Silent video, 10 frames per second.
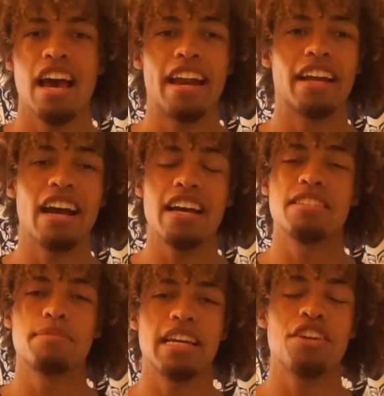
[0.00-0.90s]
And the
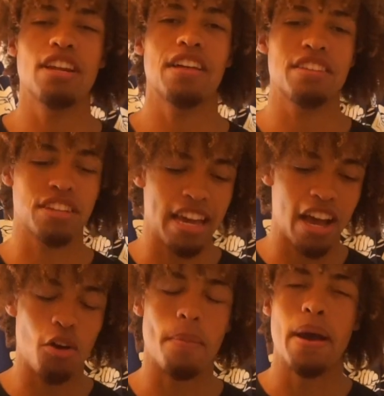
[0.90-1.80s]
guys, I'm telling you now, that's gonna
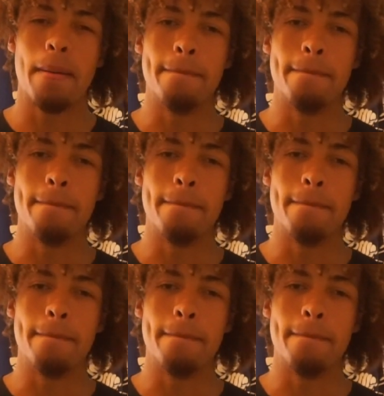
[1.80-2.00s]
help